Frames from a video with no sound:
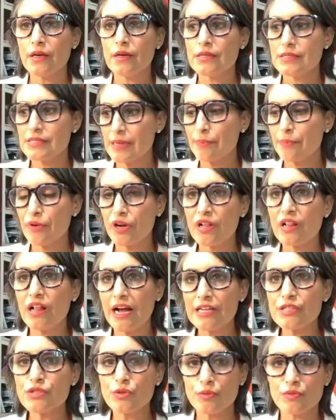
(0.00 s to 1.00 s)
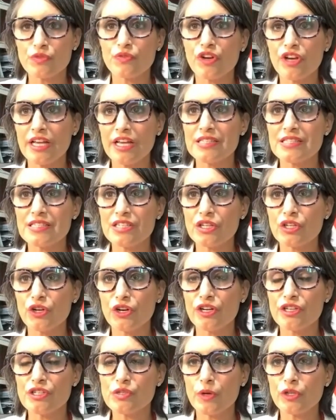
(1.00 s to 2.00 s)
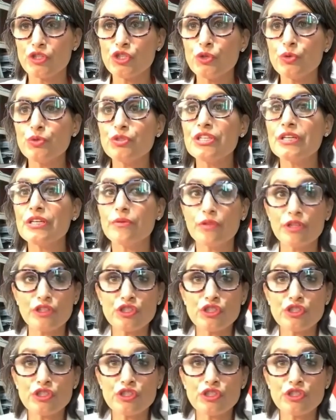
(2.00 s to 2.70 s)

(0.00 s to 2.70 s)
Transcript: separate classrooms for kids to learn as well too to,